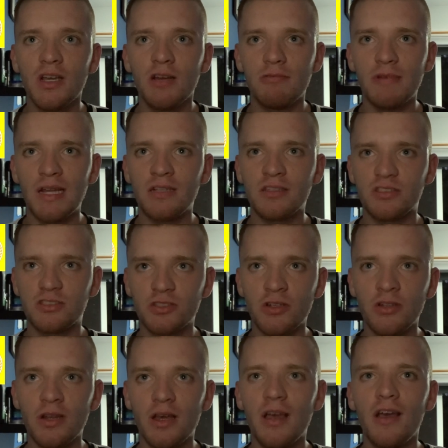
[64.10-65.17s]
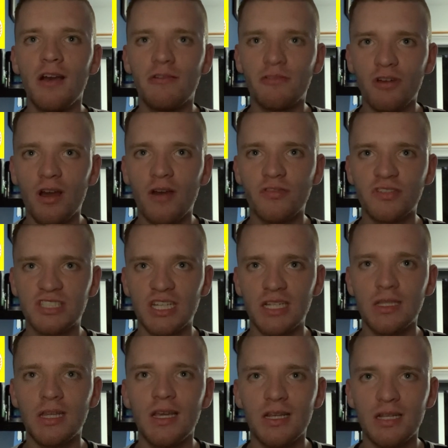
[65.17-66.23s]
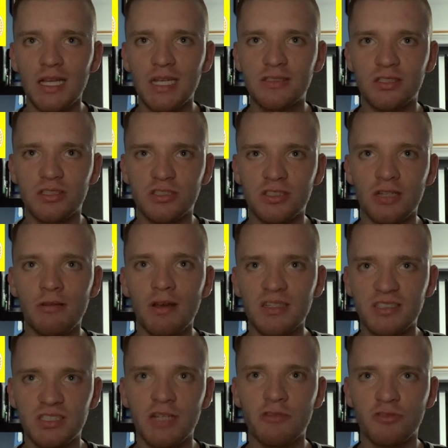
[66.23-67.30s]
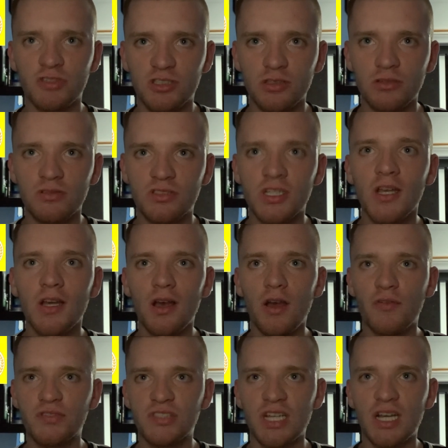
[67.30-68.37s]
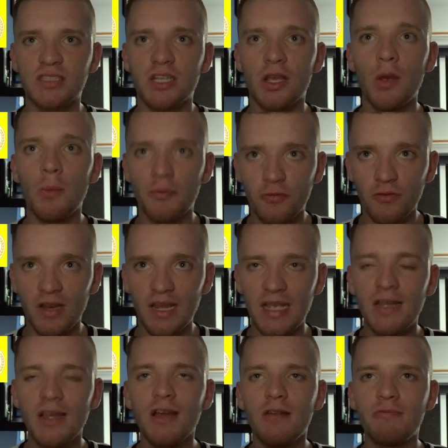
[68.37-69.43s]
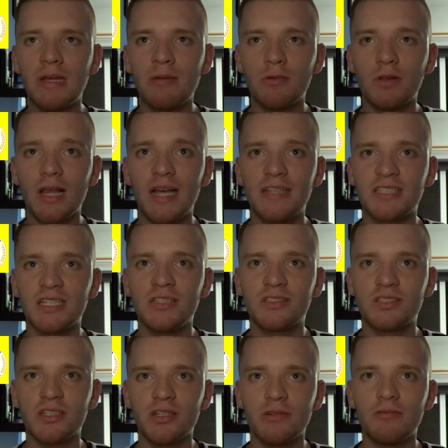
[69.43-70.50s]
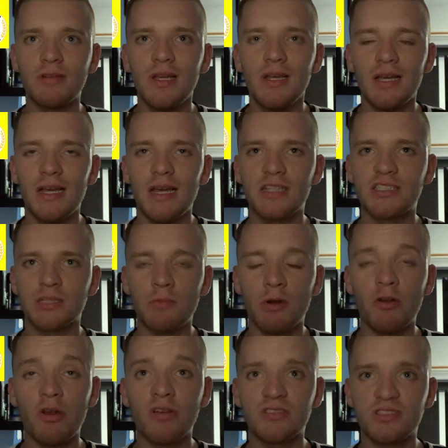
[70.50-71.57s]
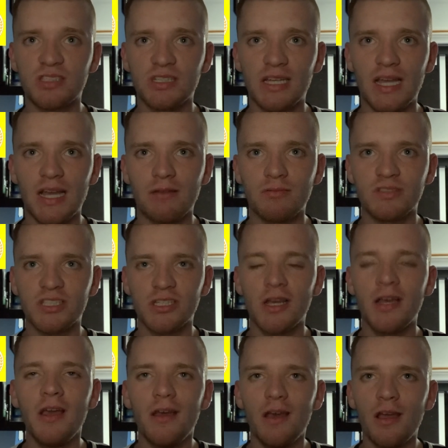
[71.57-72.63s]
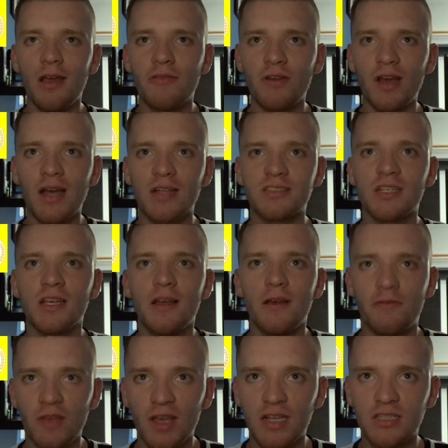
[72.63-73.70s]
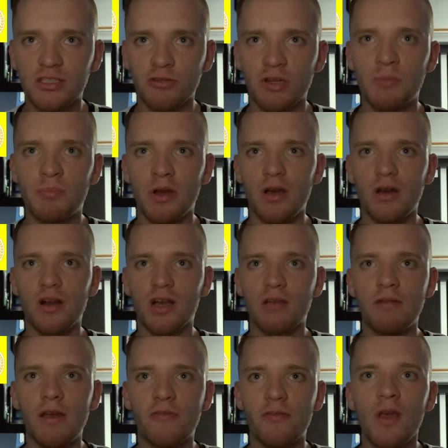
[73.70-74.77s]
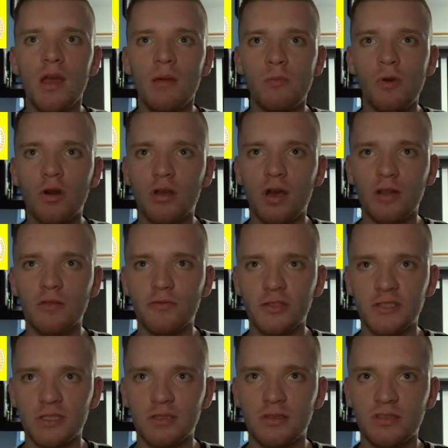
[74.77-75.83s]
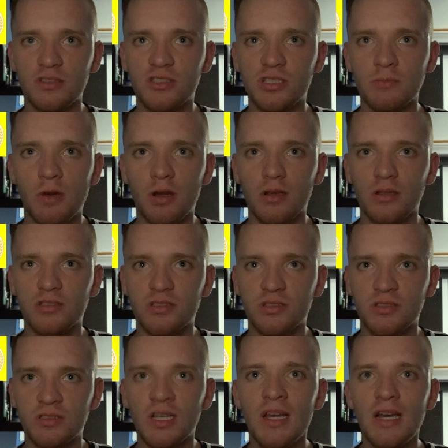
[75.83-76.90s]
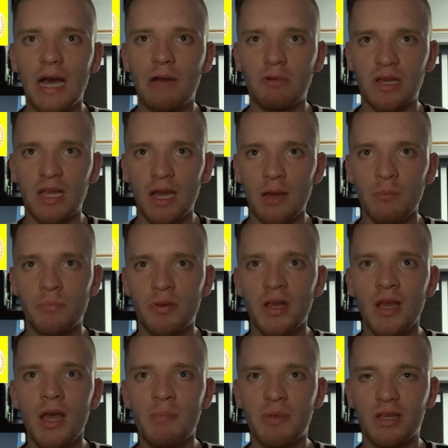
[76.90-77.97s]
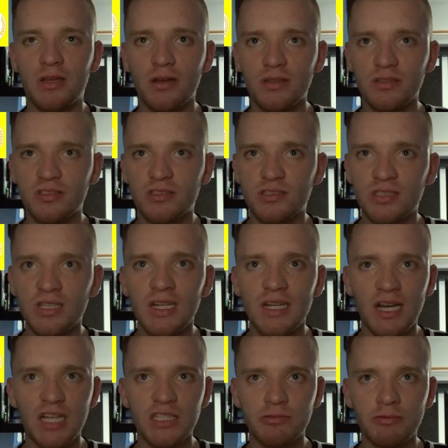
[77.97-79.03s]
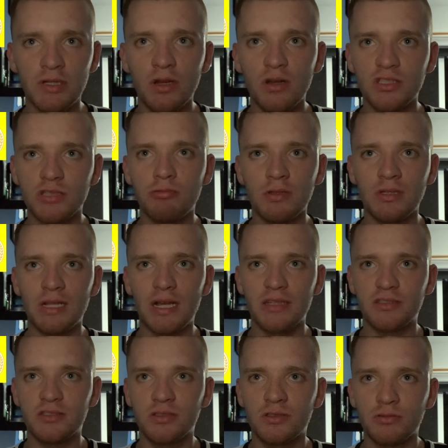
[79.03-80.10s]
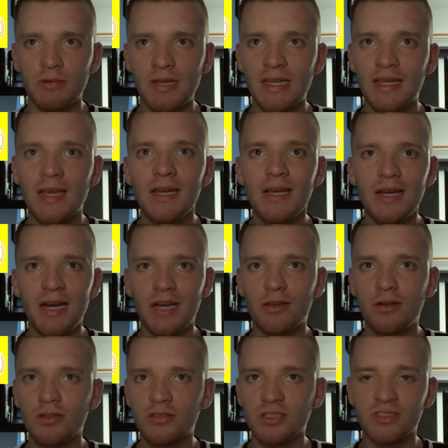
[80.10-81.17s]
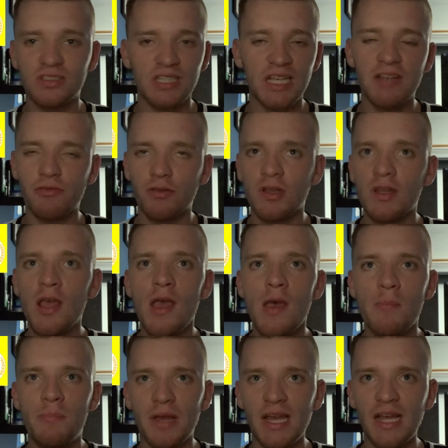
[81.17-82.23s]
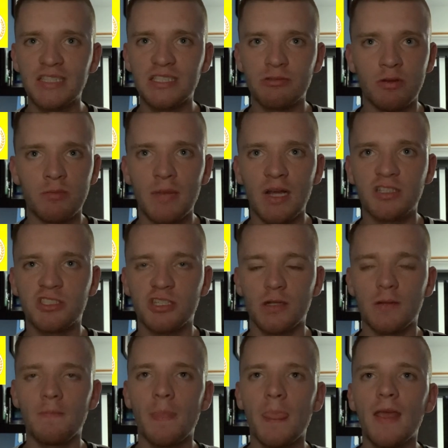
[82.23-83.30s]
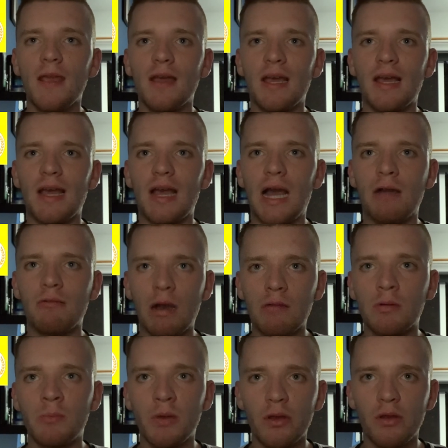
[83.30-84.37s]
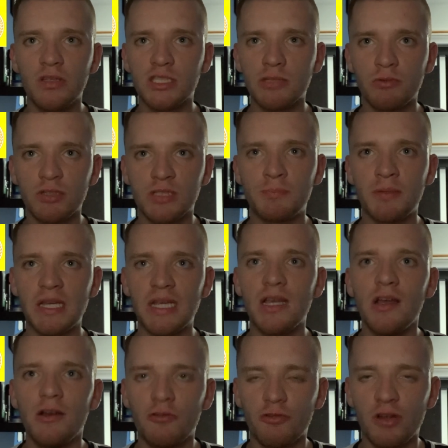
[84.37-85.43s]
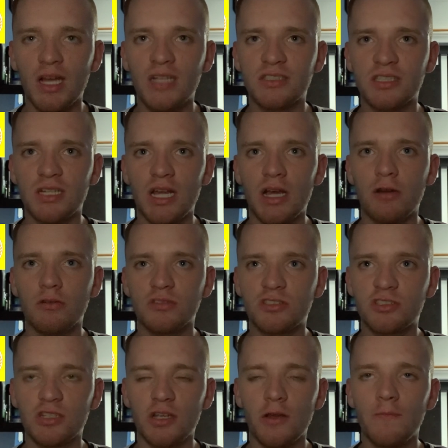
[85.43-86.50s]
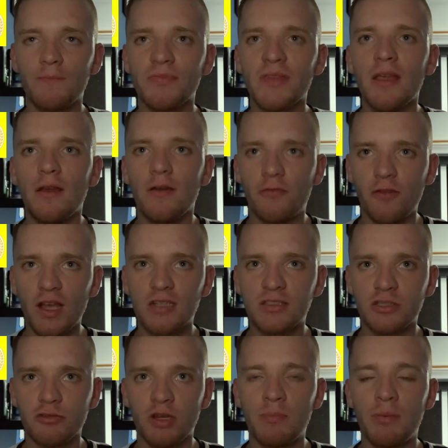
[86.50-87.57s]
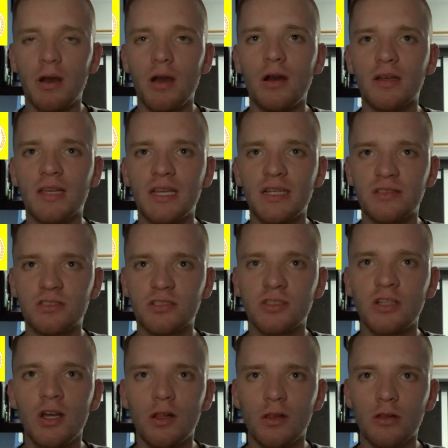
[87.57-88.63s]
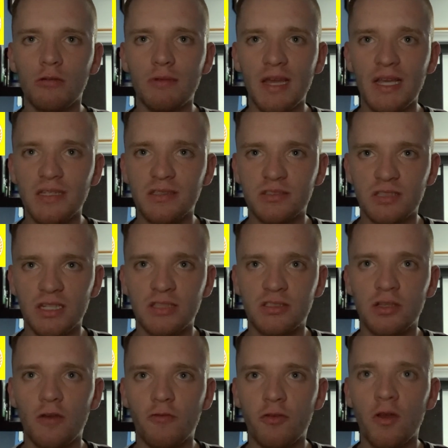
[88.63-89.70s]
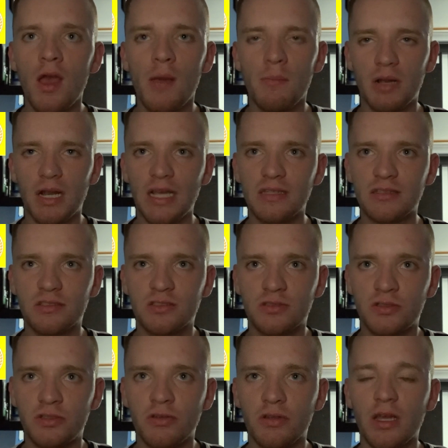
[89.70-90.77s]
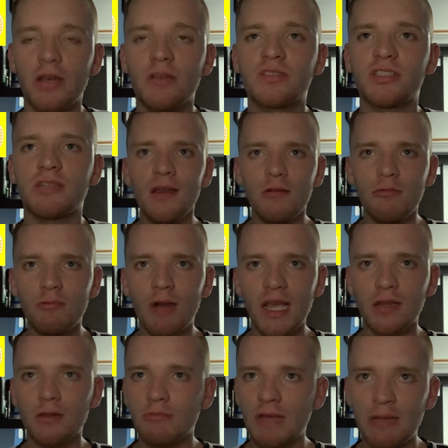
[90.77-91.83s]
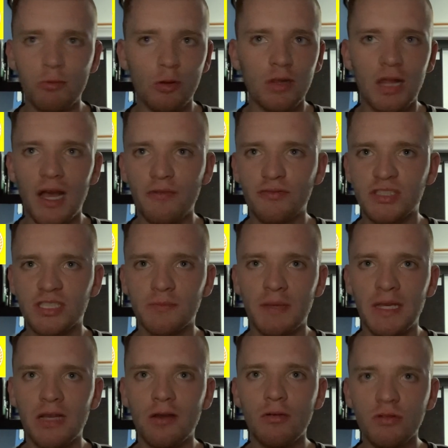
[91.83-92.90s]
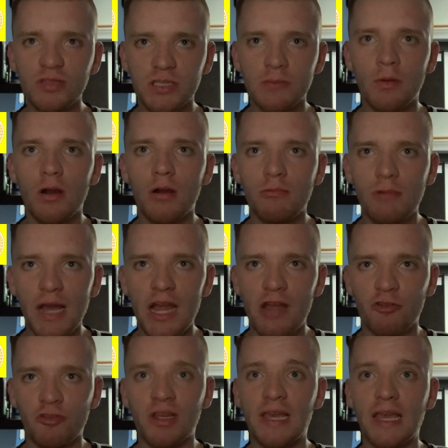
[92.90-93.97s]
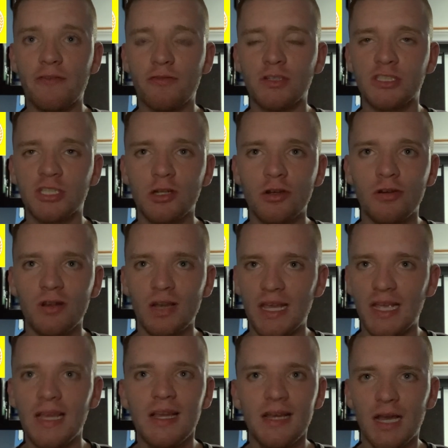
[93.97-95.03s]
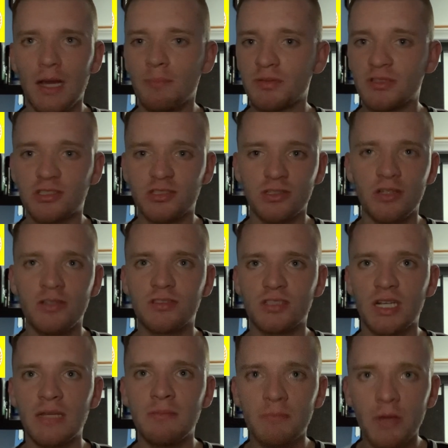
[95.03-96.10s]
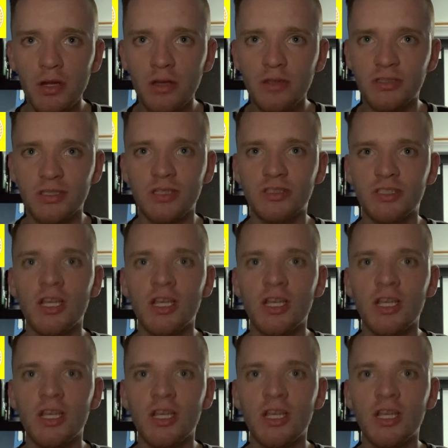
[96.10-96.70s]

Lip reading: win sooner rather than later. So as a result of that, hopefully we will head into tomorrow's encounter over at Victory Park with more confidence amongst our camp, because had we not won last week, I couldn't even bear to imagine how our mood would be right now. So Victory Park is always a tough place to go to, while we will have to be all the more wary given Chorley absolutely murdered